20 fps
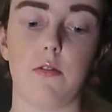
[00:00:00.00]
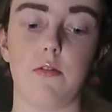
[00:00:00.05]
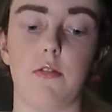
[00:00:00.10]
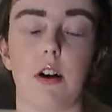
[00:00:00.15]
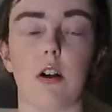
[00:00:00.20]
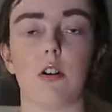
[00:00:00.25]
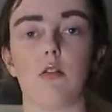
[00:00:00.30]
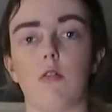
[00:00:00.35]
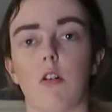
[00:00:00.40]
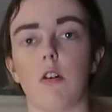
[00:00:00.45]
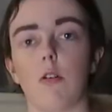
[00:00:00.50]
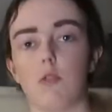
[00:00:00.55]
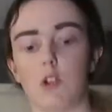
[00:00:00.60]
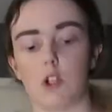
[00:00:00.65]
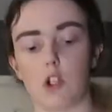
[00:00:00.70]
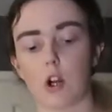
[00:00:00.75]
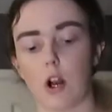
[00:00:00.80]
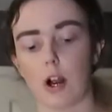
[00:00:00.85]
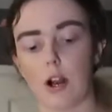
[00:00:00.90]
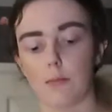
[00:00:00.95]
the Velcro
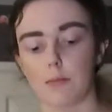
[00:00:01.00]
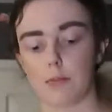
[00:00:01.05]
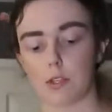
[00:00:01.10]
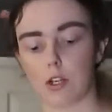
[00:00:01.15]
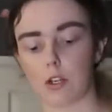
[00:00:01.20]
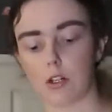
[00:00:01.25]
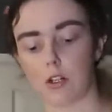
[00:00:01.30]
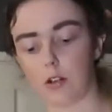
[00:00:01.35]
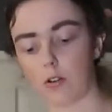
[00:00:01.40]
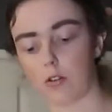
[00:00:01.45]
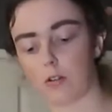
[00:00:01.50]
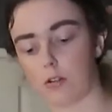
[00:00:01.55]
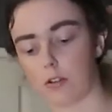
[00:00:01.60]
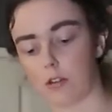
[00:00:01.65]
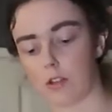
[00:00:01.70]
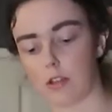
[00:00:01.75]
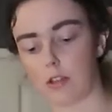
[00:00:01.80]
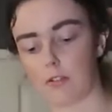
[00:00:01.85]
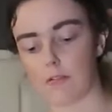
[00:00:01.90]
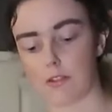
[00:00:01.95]
straps, and
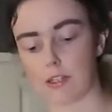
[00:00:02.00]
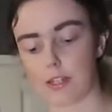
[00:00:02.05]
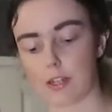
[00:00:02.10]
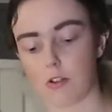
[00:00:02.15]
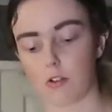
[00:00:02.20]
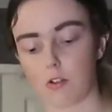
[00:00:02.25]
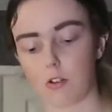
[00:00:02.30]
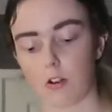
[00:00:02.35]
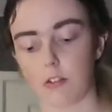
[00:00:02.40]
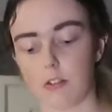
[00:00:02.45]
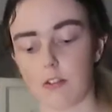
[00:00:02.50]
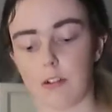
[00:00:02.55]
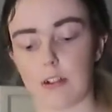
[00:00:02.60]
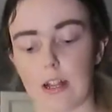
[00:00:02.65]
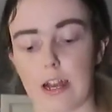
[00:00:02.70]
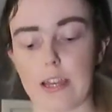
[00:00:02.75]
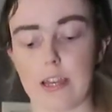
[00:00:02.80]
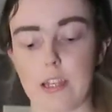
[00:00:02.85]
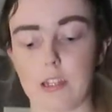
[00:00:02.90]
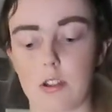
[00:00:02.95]
they've still got the
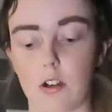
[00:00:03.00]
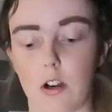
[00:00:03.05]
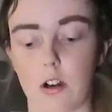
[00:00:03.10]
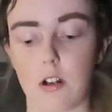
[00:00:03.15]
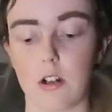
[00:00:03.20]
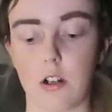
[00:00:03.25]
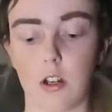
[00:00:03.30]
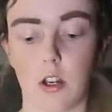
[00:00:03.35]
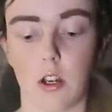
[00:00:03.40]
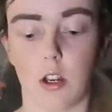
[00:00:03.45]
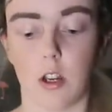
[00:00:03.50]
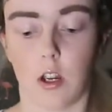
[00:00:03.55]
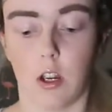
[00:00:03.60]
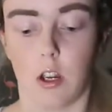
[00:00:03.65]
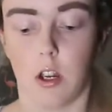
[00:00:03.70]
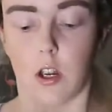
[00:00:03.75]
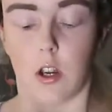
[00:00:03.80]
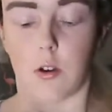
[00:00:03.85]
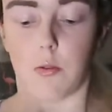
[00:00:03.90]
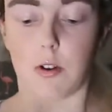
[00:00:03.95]
lace on,
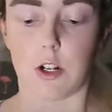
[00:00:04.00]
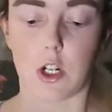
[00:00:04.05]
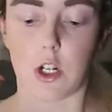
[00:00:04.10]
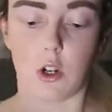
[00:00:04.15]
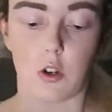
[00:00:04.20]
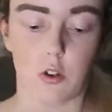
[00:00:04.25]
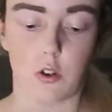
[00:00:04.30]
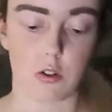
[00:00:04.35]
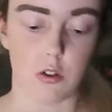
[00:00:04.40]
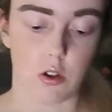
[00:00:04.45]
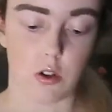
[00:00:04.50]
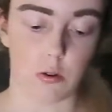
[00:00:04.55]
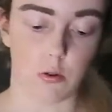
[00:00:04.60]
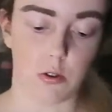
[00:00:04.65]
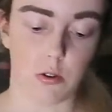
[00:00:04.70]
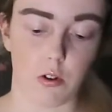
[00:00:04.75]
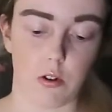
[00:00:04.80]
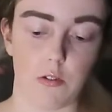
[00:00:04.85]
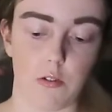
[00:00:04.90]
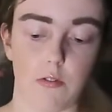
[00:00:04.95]
which I also
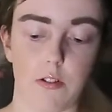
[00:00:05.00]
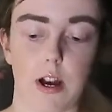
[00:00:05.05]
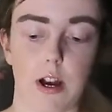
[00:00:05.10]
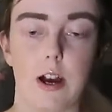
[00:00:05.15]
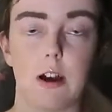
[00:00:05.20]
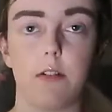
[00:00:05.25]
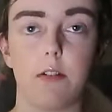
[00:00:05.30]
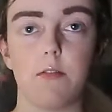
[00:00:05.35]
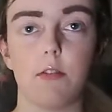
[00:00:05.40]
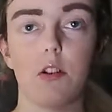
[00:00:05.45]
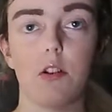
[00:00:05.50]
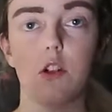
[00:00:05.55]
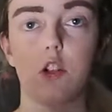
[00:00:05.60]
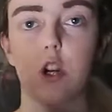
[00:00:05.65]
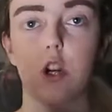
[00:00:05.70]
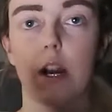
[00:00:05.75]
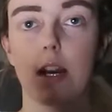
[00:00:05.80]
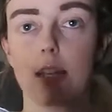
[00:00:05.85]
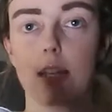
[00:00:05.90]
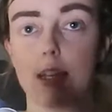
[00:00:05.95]
love. I haven't
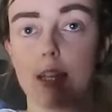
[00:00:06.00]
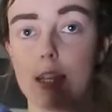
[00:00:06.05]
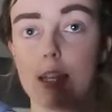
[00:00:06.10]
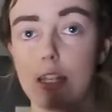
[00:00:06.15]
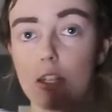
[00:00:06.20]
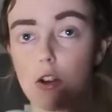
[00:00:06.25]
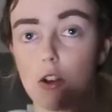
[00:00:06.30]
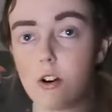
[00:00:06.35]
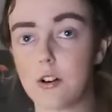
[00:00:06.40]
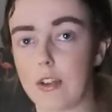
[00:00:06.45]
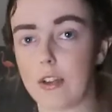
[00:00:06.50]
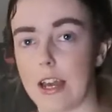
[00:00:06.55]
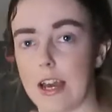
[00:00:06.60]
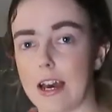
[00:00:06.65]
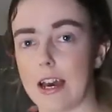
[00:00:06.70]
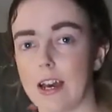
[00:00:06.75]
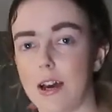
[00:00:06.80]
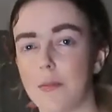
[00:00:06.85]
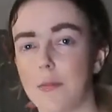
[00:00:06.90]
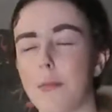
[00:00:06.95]
tried these on
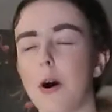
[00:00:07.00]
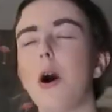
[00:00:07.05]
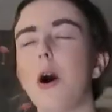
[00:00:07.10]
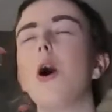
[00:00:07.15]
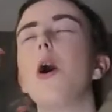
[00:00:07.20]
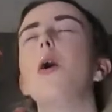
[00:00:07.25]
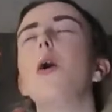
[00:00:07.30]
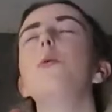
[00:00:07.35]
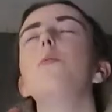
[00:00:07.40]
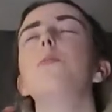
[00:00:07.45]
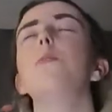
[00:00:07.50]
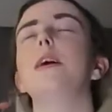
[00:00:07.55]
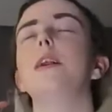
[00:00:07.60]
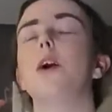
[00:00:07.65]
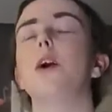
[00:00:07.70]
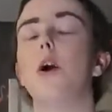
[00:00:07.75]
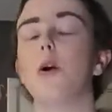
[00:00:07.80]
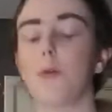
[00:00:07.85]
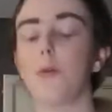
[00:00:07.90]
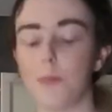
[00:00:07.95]
yet. I'm
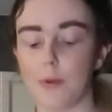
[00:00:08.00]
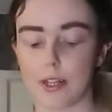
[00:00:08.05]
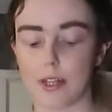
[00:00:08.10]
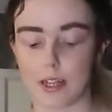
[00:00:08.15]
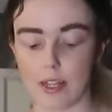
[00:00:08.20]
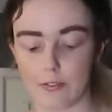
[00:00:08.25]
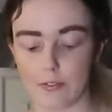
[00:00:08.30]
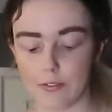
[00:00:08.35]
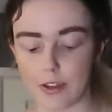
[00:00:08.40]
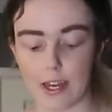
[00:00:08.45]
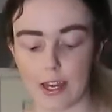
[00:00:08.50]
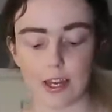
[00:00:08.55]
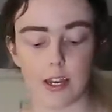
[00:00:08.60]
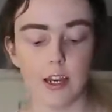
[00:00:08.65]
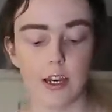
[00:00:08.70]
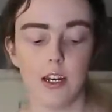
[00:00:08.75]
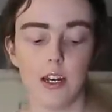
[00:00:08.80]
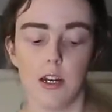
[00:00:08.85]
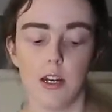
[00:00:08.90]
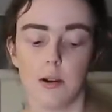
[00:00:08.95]
hoping they fit,
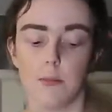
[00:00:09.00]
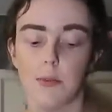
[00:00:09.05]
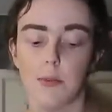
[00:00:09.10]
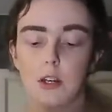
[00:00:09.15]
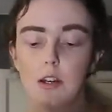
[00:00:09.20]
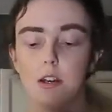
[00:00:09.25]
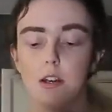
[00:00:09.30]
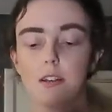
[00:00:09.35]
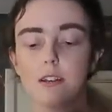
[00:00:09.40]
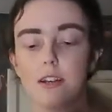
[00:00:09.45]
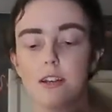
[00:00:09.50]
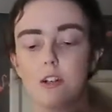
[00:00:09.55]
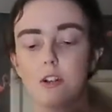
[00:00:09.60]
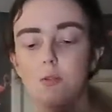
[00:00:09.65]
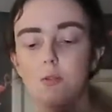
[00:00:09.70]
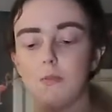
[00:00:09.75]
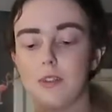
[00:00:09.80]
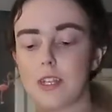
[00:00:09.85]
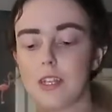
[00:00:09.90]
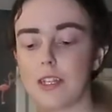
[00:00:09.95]
because I
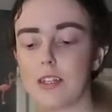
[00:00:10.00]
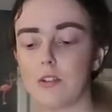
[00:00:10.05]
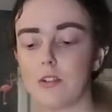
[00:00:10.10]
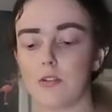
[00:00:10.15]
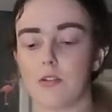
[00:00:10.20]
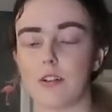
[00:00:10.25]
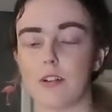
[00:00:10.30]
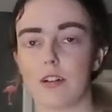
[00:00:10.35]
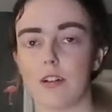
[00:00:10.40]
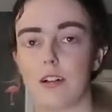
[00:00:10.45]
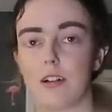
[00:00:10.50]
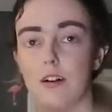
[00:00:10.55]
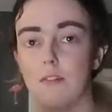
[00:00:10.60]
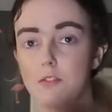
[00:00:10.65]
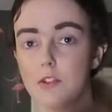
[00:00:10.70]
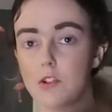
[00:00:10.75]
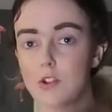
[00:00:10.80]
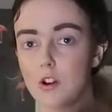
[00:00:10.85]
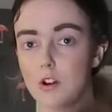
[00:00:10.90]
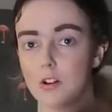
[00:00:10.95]
don't think they'll still have
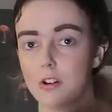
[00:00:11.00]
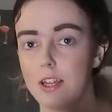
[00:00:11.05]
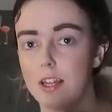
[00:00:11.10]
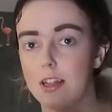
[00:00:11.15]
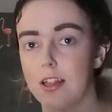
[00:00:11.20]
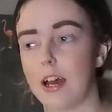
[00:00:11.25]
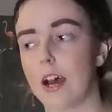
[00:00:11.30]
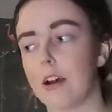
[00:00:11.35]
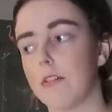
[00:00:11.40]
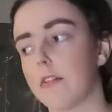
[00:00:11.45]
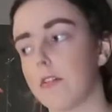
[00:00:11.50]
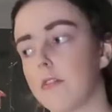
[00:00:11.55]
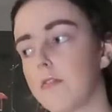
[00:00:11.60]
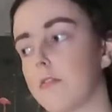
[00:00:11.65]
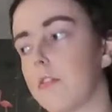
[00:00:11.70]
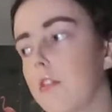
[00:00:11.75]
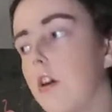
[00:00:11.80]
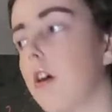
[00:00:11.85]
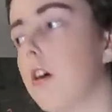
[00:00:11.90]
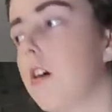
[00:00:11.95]
stock in there if
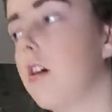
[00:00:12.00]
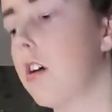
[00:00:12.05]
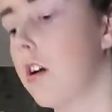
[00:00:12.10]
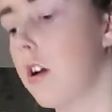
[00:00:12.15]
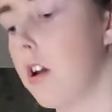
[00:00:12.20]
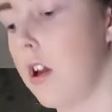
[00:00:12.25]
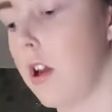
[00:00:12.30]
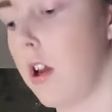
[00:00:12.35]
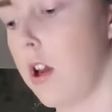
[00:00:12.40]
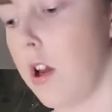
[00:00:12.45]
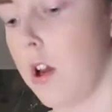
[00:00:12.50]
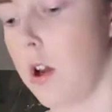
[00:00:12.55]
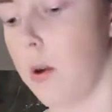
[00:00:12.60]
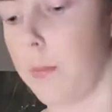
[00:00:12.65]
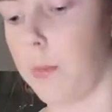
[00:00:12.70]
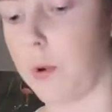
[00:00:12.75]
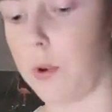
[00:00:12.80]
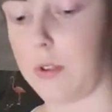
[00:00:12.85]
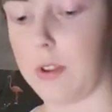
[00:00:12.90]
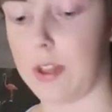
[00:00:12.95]
not.
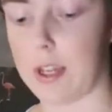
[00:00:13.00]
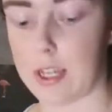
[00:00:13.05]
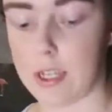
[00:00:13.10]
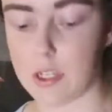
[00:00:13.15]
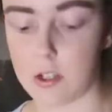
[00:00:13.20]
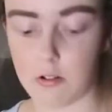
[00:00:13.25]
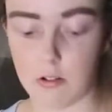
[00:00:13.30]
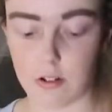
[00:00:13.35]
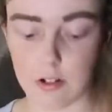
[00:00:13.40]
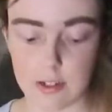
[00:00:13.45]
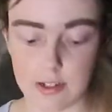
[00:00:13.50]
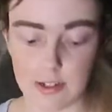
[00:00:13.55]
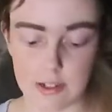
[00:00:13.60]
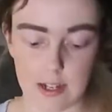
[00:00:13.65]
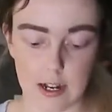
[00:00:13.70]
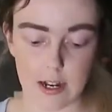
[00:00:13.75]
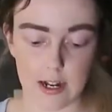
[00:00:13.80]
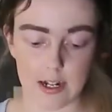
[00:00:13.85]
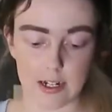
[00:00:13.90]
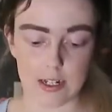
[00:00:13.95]
But these are a
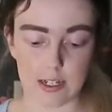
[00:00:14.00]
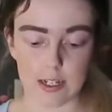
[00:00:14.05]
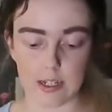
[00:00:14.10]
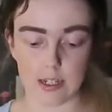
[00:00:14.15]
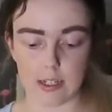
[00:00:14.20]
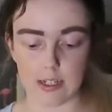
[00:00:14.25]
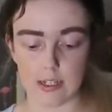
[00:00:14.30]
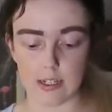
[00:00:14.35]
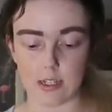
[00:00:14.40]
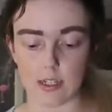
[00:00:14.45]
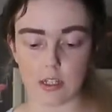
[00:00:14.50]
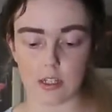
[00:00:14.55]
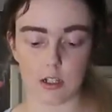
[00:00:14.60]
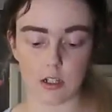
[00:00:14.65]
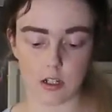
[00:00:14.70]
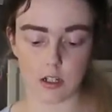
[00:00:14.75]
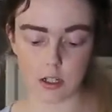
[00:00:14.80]
size